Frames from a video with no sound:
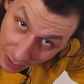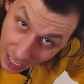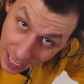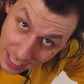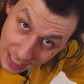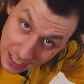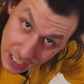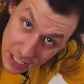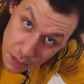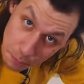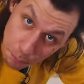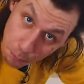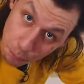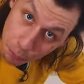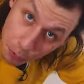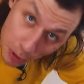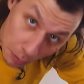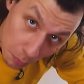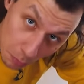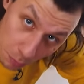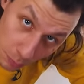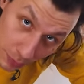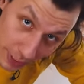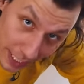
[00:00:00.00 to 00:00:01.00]
had this
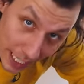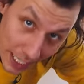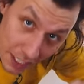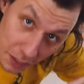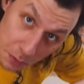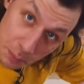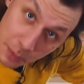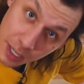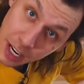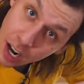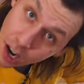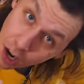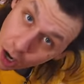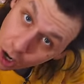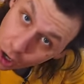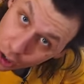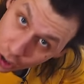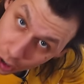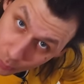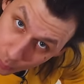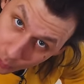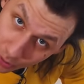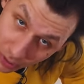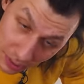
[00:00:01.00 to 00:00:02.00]
problem with any of my
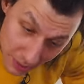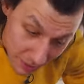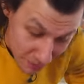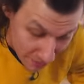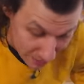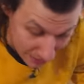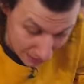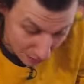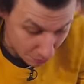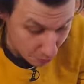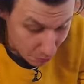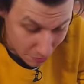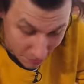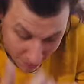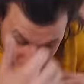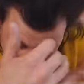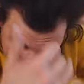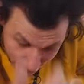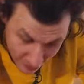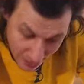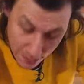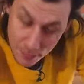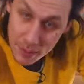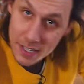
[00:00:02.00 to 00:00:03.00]
other builds that use the
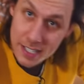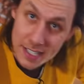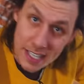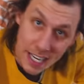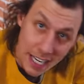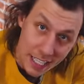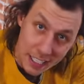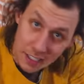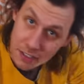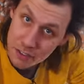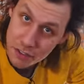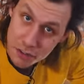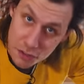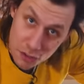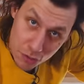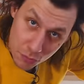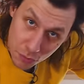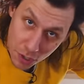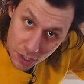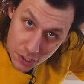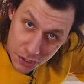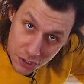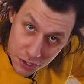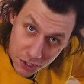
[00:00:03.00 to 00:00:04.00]
same exact
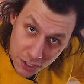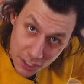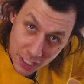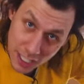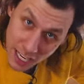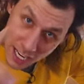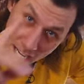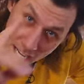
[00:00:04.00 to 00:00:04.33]
construction,